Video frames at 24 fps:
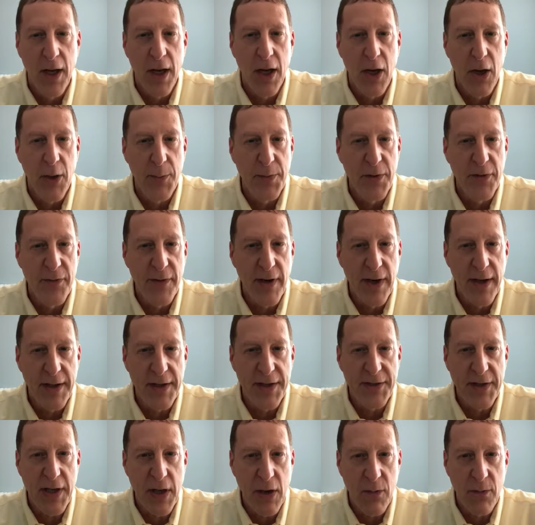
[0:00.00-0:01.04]
I hope you find
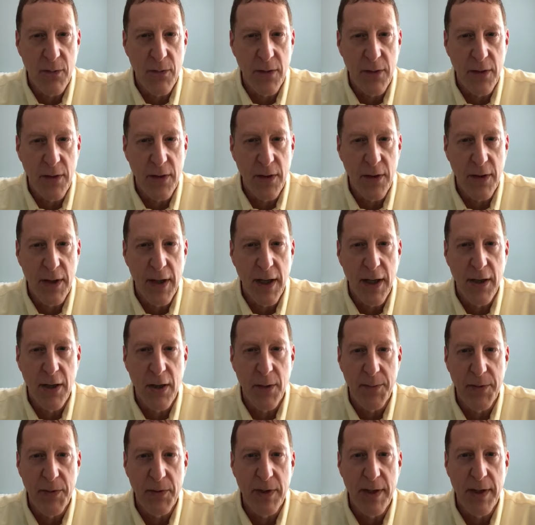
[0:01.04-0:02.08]
this helpful. I
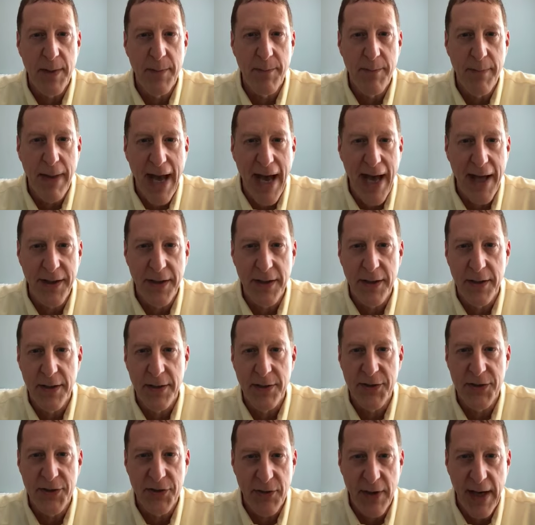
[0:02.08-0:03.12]
hope you combat
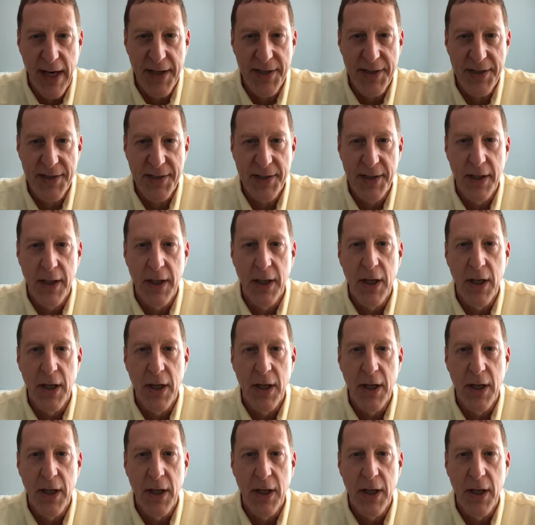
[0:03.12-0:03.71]
stress.